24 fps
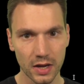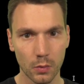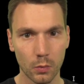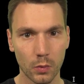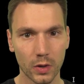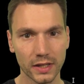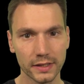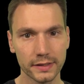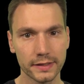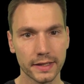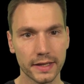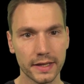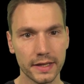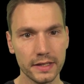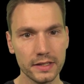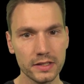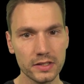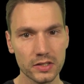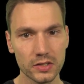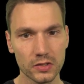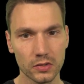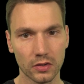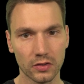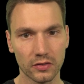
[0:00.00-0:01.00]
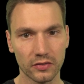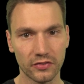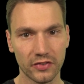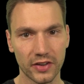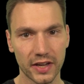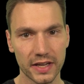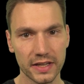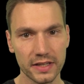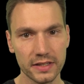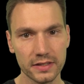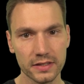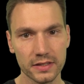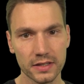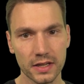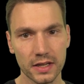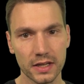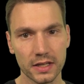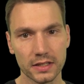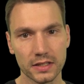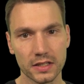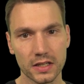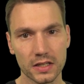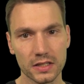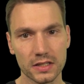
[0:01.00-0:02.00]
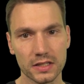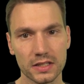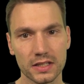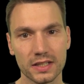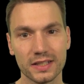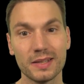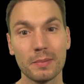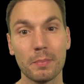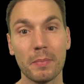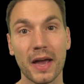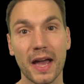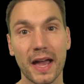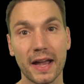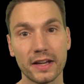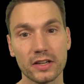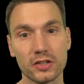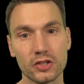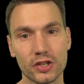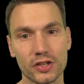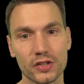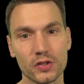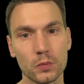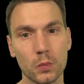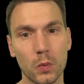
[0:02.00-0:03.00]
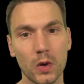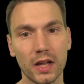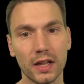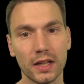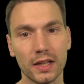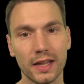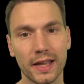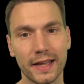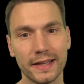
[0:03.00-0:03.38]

Well, the install phase does the package as well,